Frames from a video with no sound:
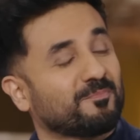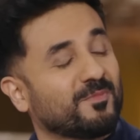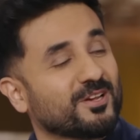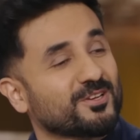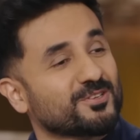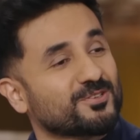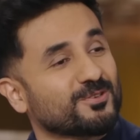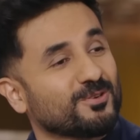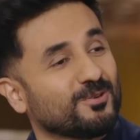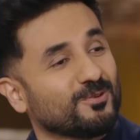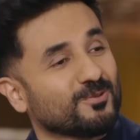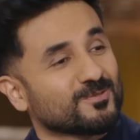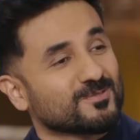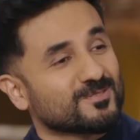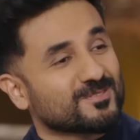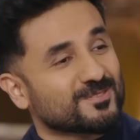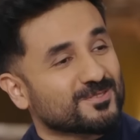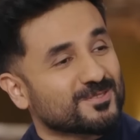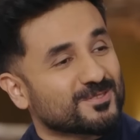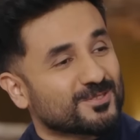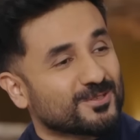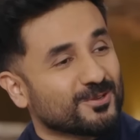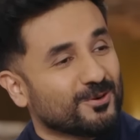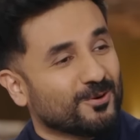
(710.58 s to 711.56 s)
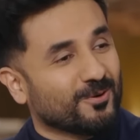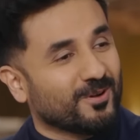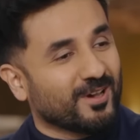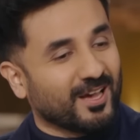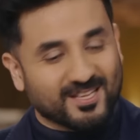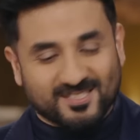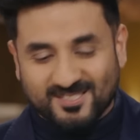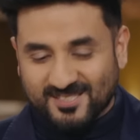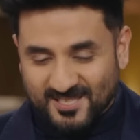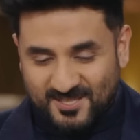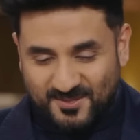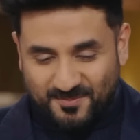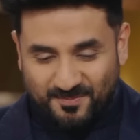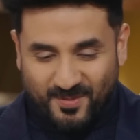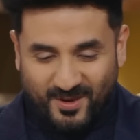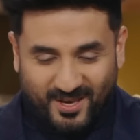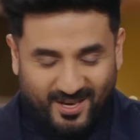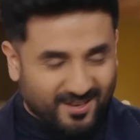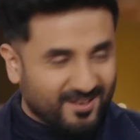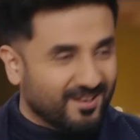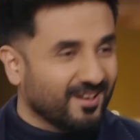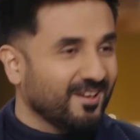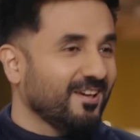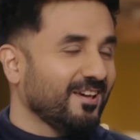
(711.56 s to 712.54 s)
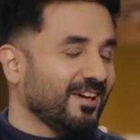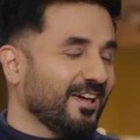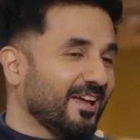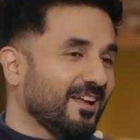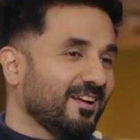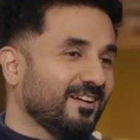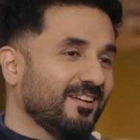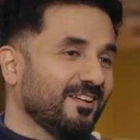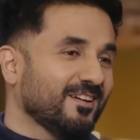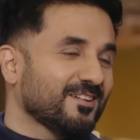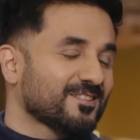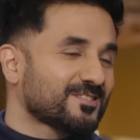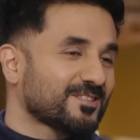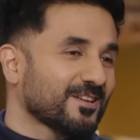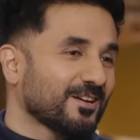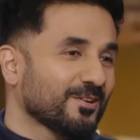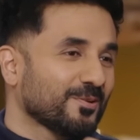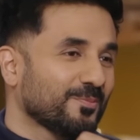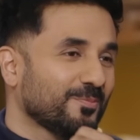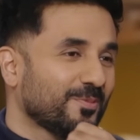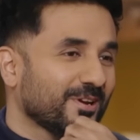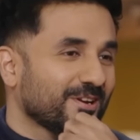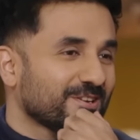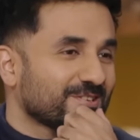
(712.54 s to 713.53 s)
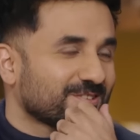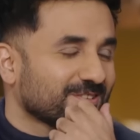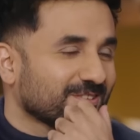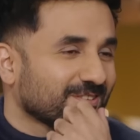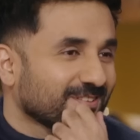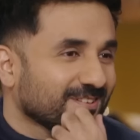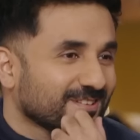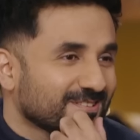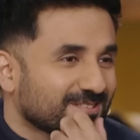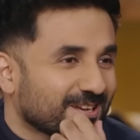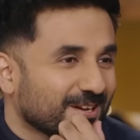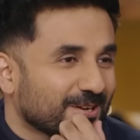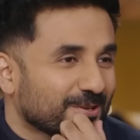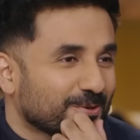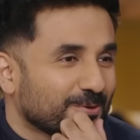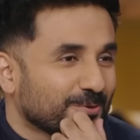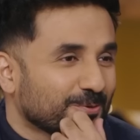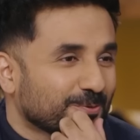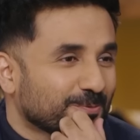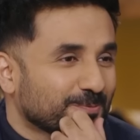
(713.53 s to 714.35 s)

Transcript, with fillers: my shows, so it's this big India celebration. It's kind of cool.